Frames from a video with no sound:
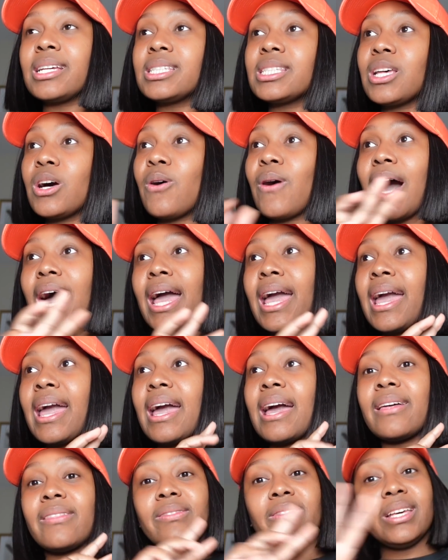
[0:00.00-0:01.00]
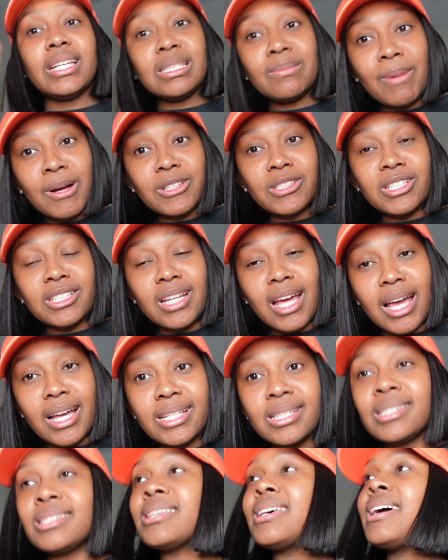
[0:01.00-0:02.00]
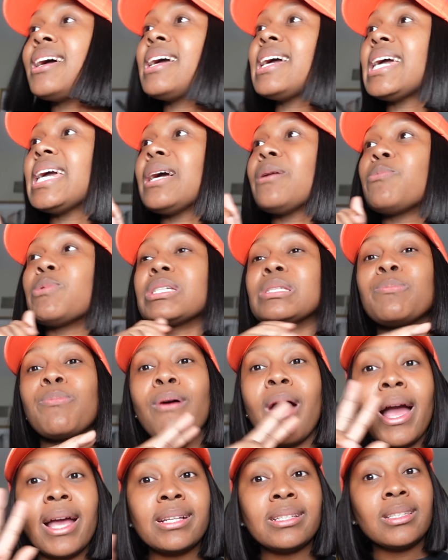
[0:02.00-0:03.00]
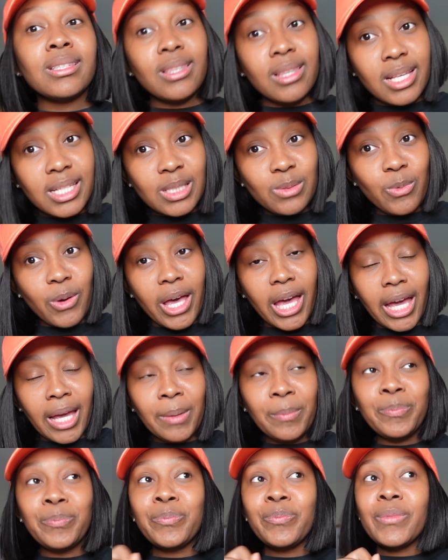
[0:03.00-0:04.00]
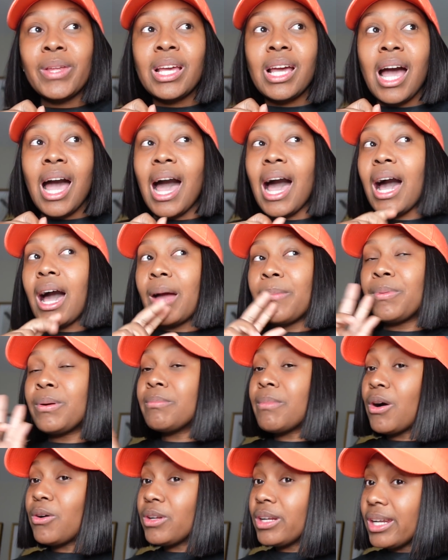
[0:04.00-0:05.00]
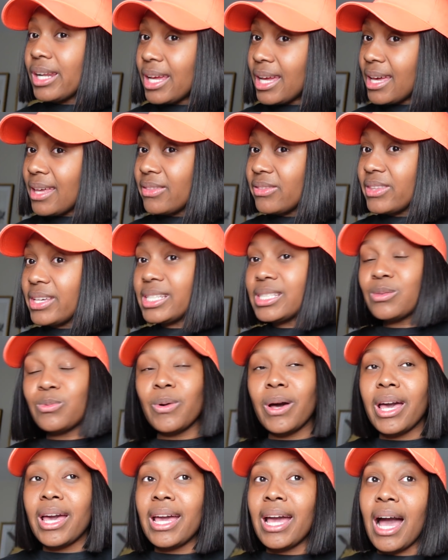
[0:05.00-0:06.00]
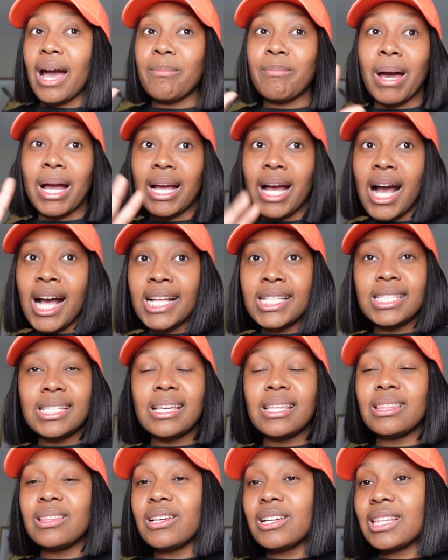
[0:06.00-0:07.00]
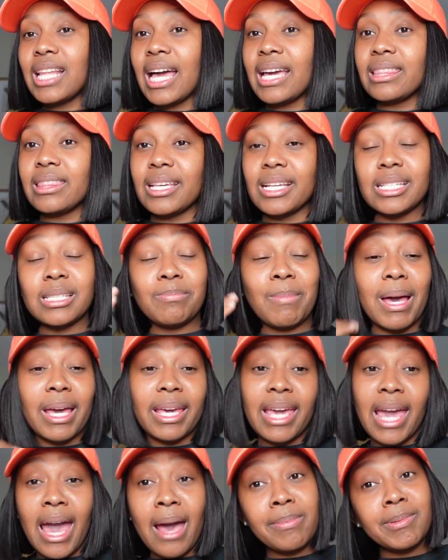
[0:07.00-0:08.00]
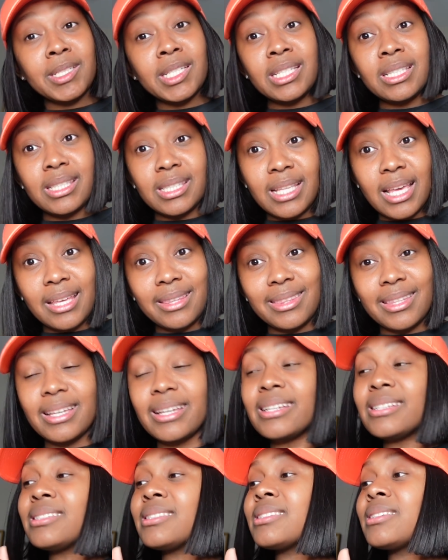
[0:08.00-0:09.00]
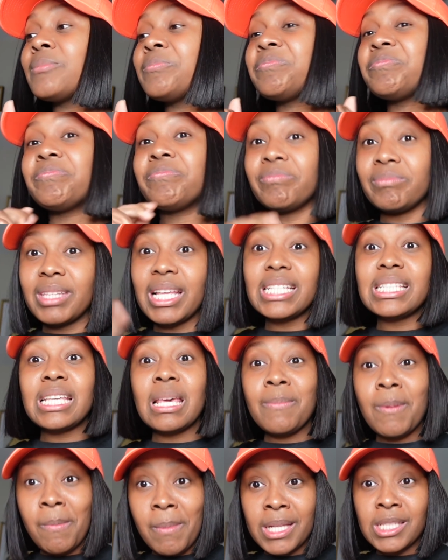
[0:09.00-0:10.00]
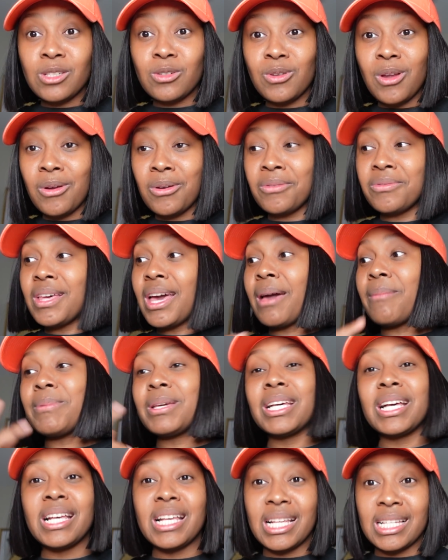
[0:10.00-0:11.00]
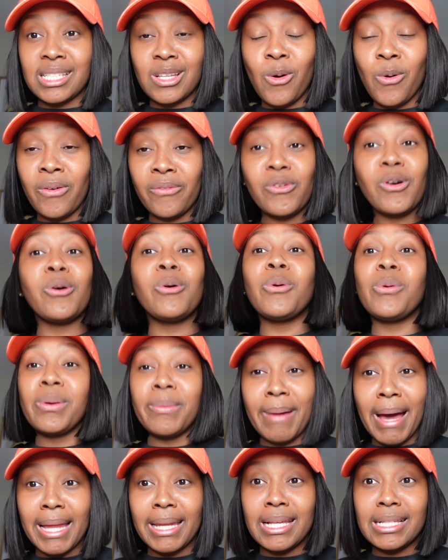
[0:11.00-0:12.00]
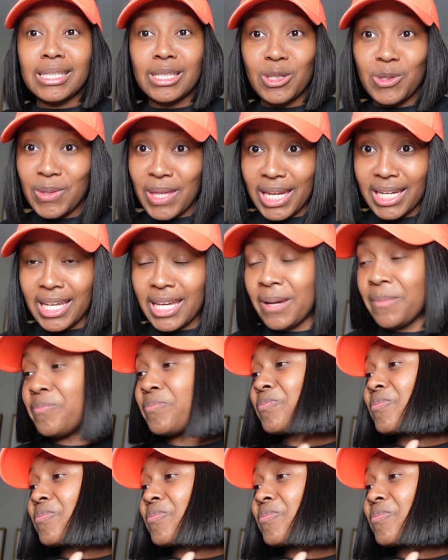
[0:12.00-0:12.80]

So I had this merchandise. It was priced this way. I promoted it in this way. My content looked like this. My caption said this. Let's keep a mental note of that because going forward, we might need to do that again.